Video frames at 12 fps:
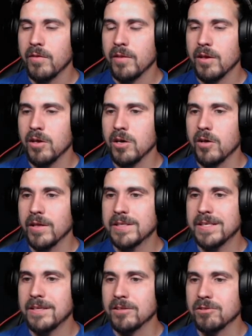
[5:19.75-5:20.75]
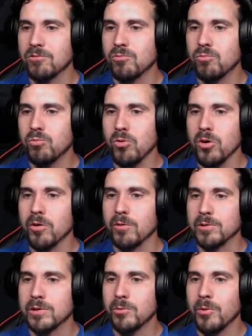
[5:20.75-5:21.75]
Ugh, that stain looks
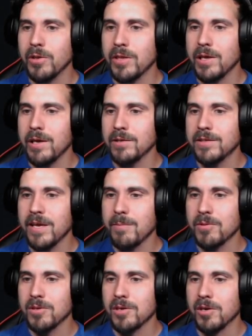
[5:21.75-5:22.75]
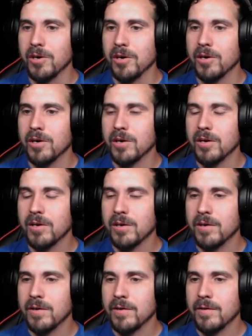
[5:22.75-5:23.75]
gross. What the hell's happening here?
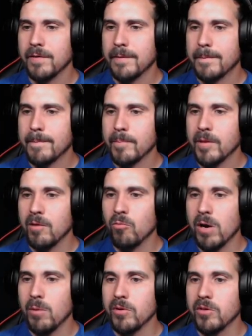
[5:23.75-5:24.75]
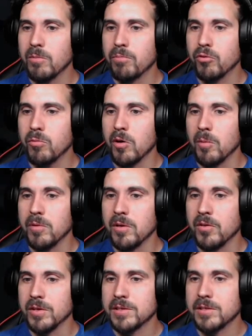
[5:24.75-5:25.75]
And why would the broom help me in
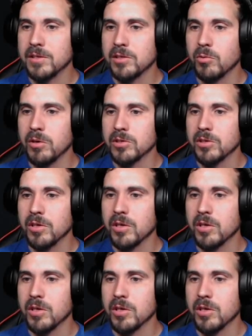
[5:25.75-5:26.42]
this situation?